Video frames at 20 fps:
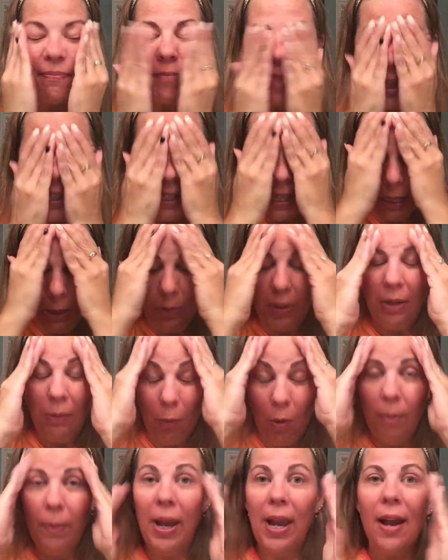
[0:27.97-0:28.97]
because I don't
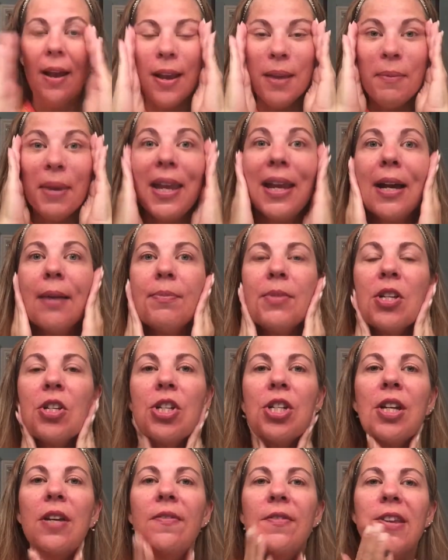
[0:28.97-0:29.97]
want my eye makeup to
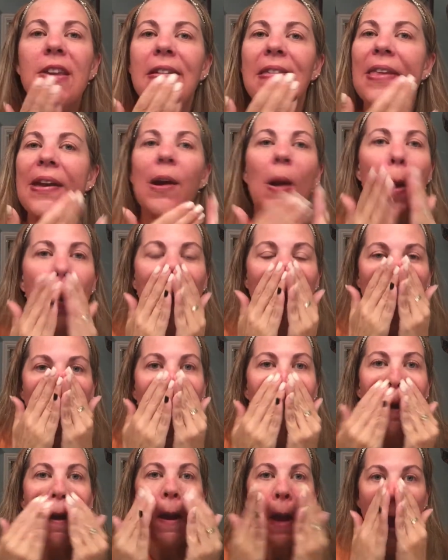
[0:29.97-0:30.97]
shift either.
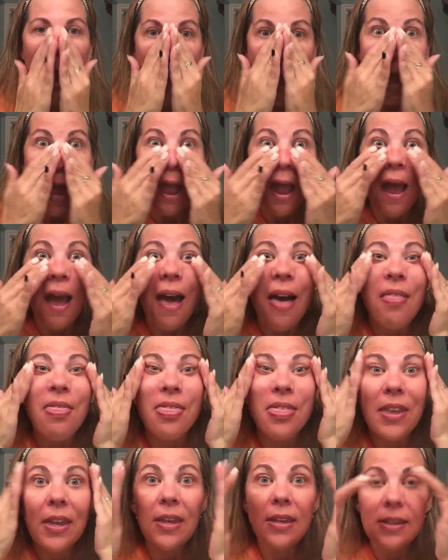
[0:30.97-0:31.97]

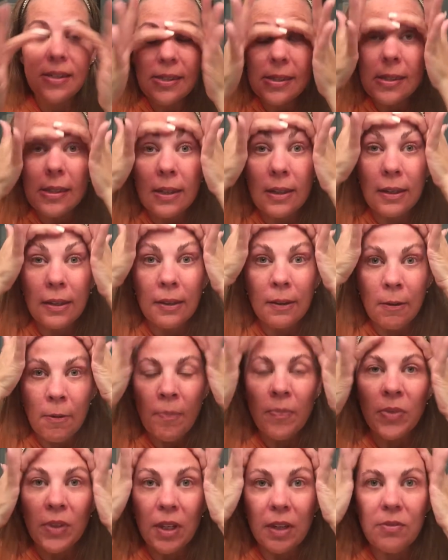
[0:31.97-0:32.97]
This
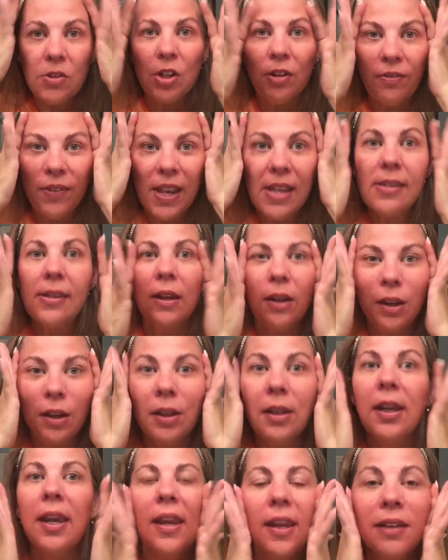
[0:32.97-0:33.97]
gives your face a
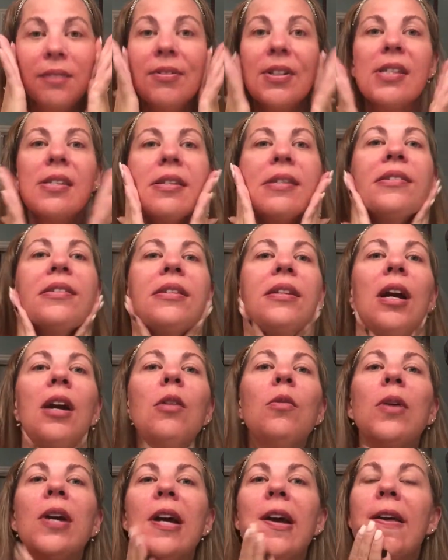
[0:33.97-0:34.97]
good canvas to
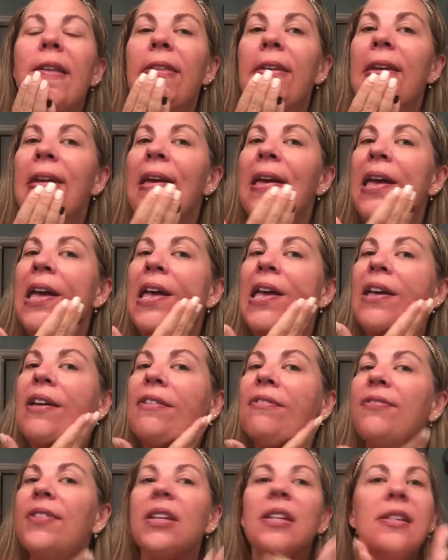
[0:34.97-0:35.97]
start with,
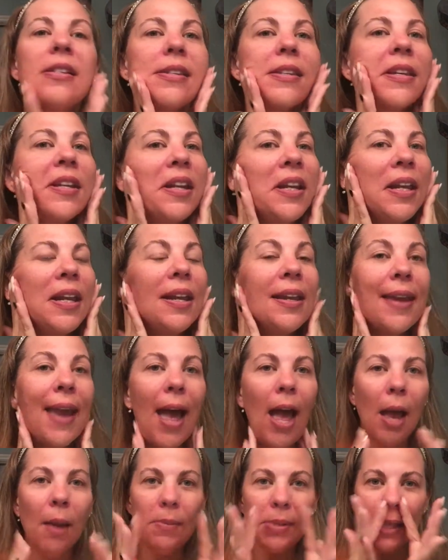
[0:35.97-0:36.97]
fills in any
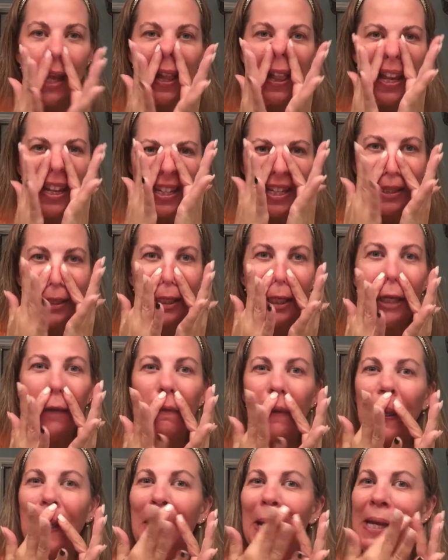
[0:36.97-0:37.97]
gaps. I like to think
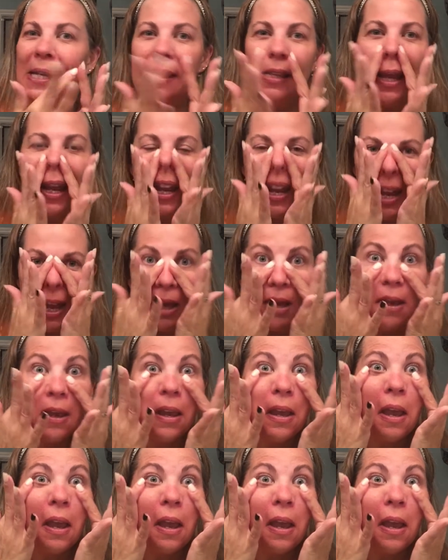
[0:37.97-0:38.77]
of it as like a